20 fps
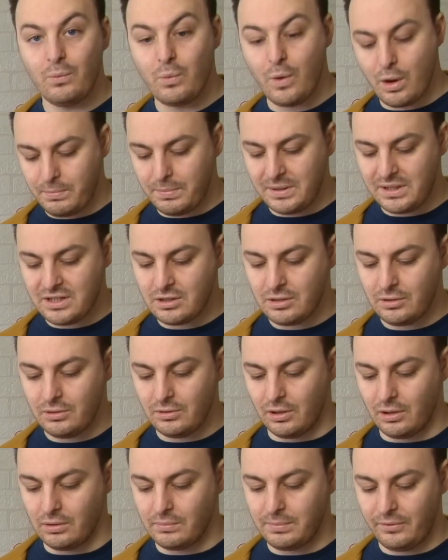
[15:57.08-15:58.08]
won't be too
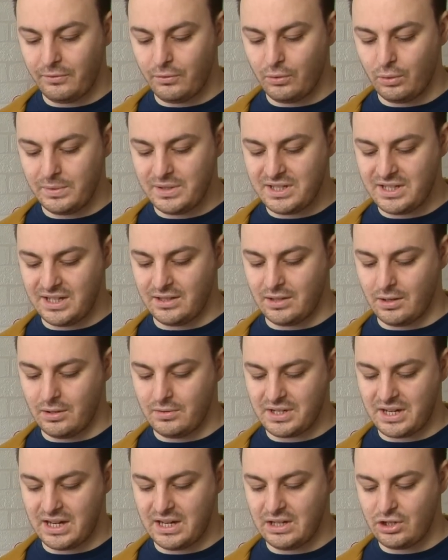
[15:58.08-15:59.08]
long before we see
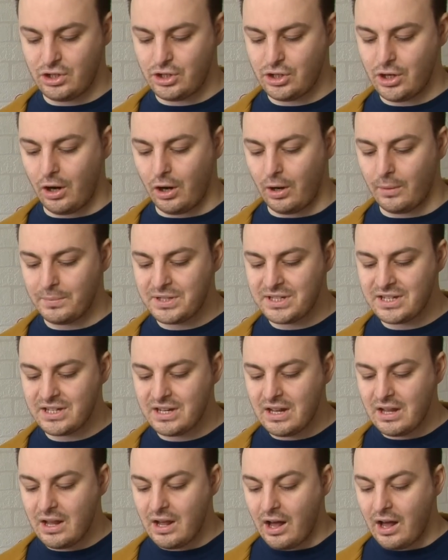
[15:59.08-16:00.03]
those in shops.